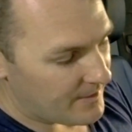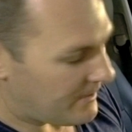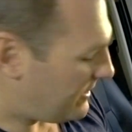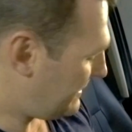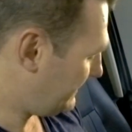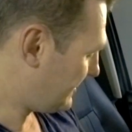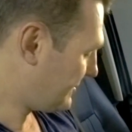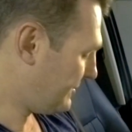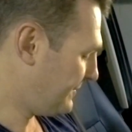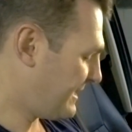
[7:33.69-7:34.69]
I've
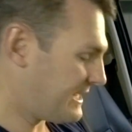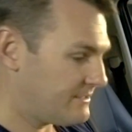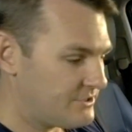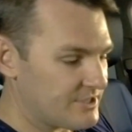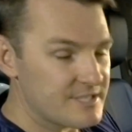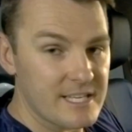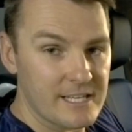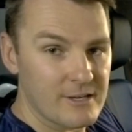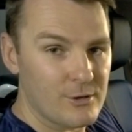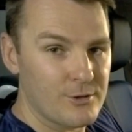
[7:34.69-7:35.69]
installed that just
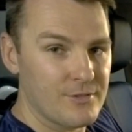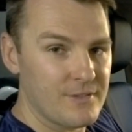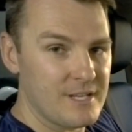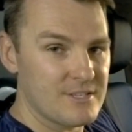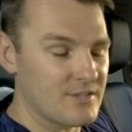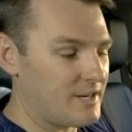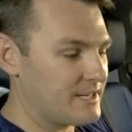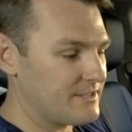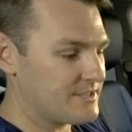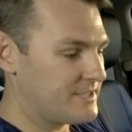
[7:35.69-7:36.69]
here on the side
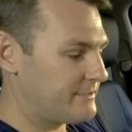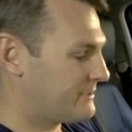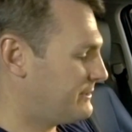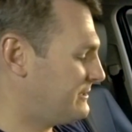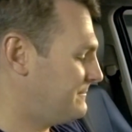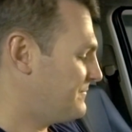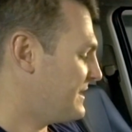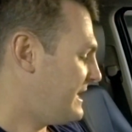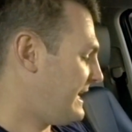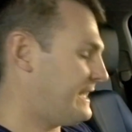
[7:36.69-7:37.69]
of the steering wheel,
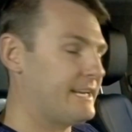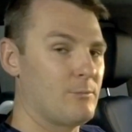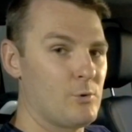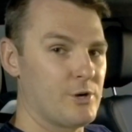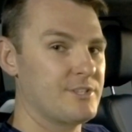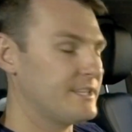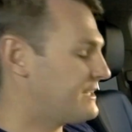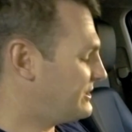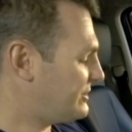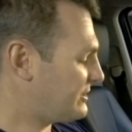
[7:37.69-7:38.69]
and it works in
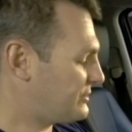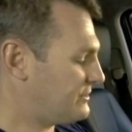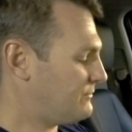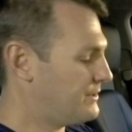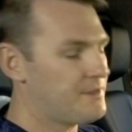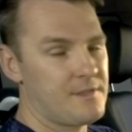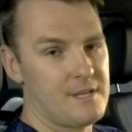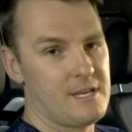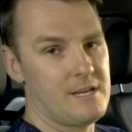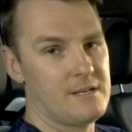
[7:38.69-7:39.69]
conjunction with
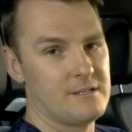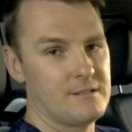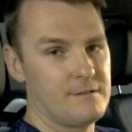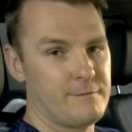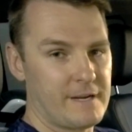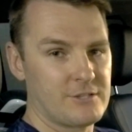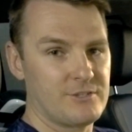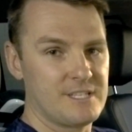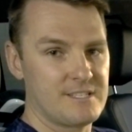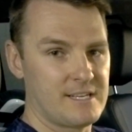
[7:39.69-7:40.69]
the
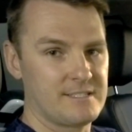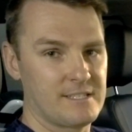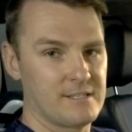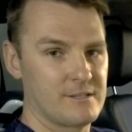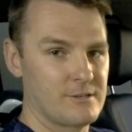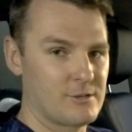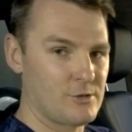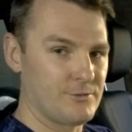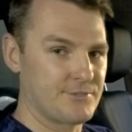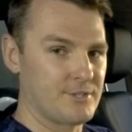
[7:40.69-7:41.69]
factory center
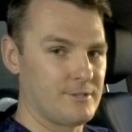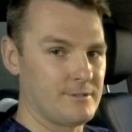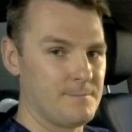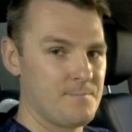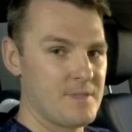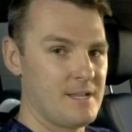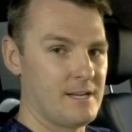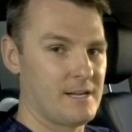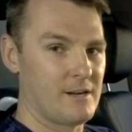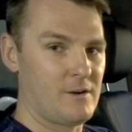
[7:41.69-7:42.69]
console
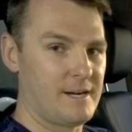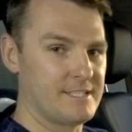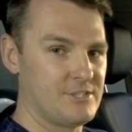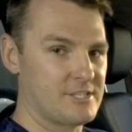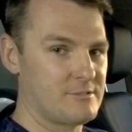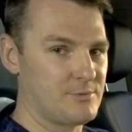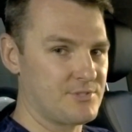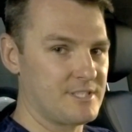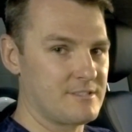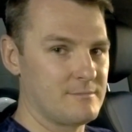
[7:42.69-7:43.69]
height adjustable
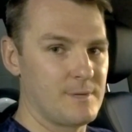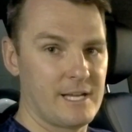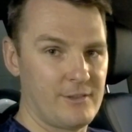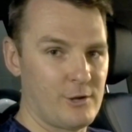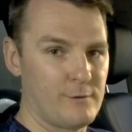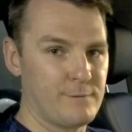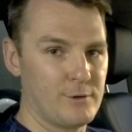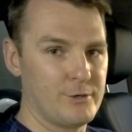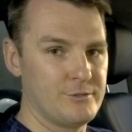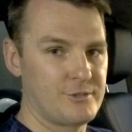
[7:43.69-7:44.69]
system and the
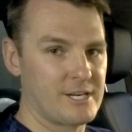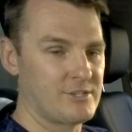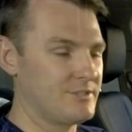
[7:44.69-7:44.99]
off-road traction